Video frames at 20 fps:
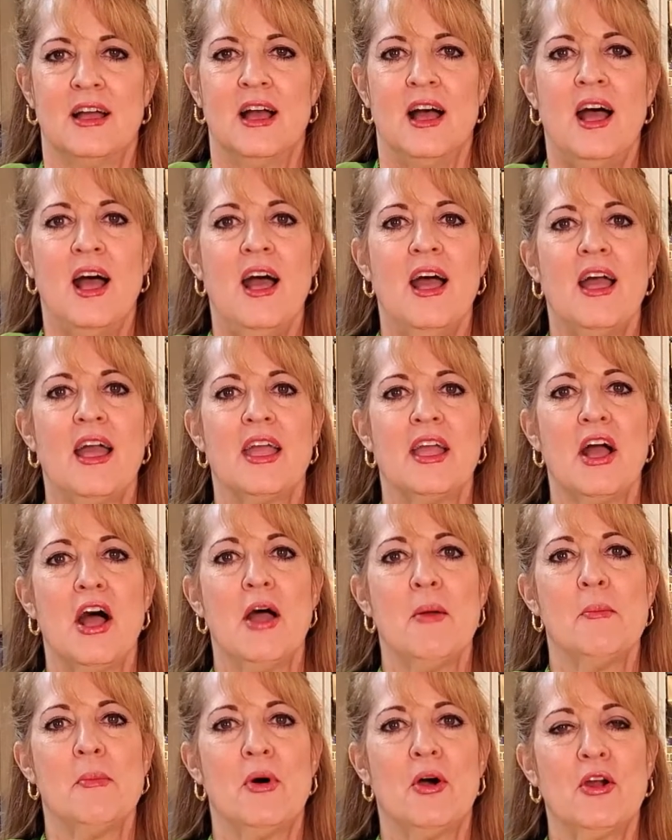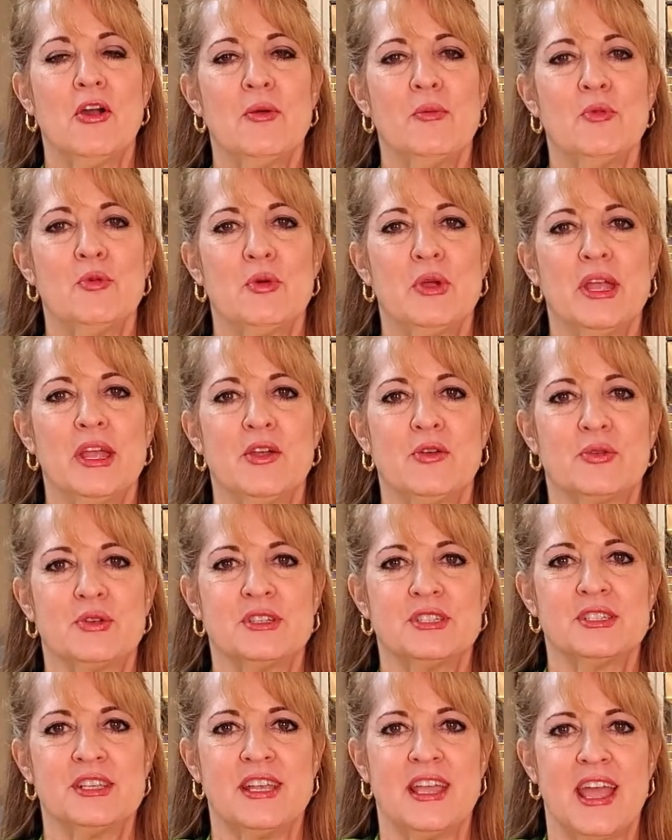Hi, I'm Mara Marie
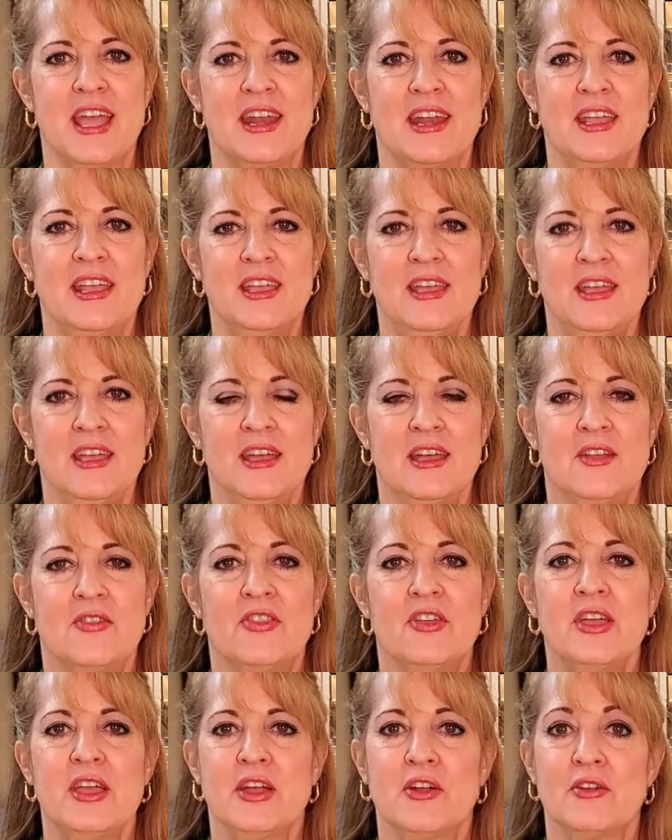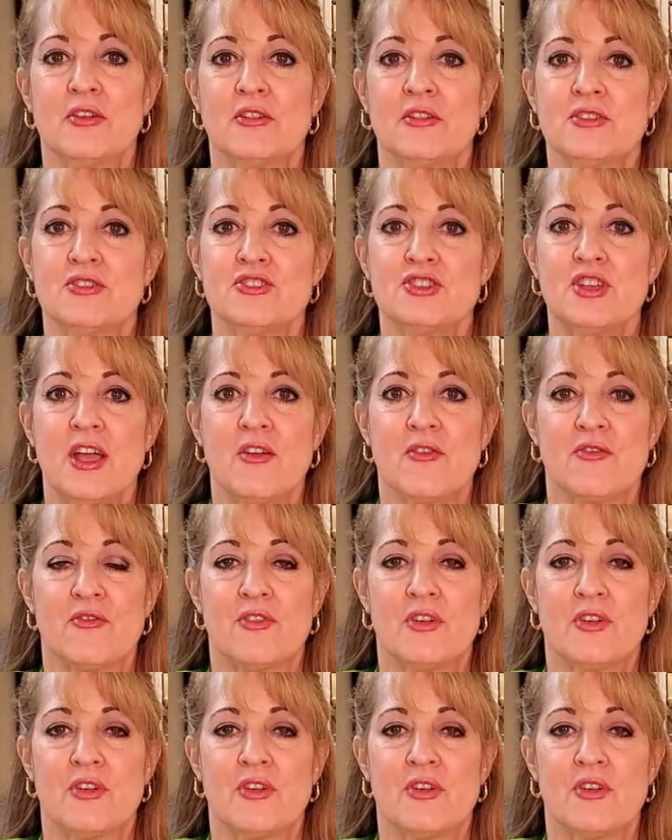Christiani, the Aerialist Chef.